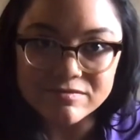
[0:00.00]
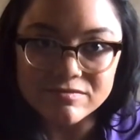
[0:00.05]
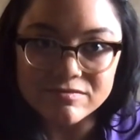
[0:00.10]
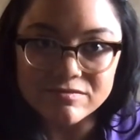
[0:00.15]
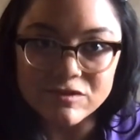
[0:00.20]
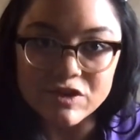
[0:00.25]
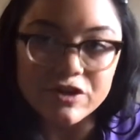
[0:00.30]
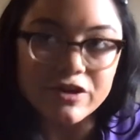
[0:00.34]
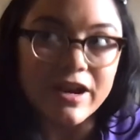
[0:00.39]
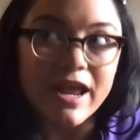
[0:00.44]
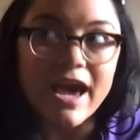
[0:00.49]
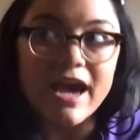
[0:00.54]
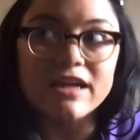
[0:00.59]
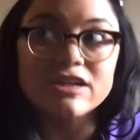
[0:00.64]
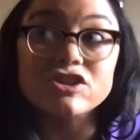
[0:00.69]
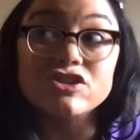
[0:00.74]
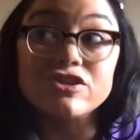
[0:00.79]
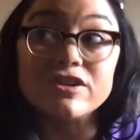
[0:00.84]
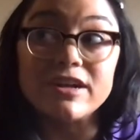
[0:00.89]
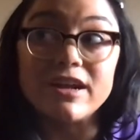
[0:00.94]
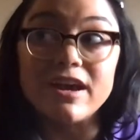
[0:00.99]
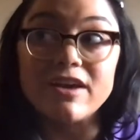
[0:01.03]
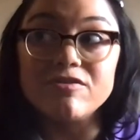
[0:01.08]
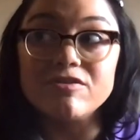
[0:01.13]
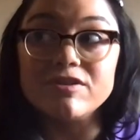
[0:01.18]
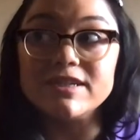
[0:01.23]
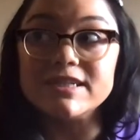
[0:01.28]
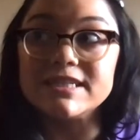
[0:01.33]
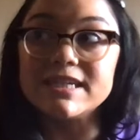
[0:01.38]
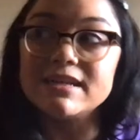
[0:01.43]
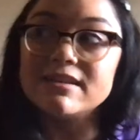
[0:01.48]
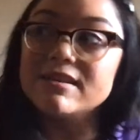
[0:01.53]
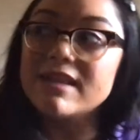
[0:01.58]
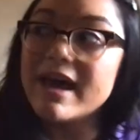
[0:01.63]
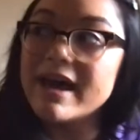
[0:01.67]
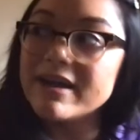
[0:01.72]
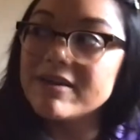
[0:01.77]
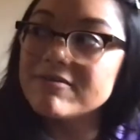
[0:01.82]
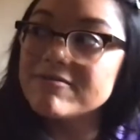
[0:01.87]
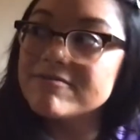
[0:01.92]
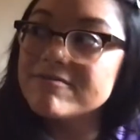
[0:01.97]
You're an actor in everyday
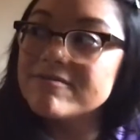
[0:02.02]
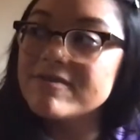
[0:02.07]
life.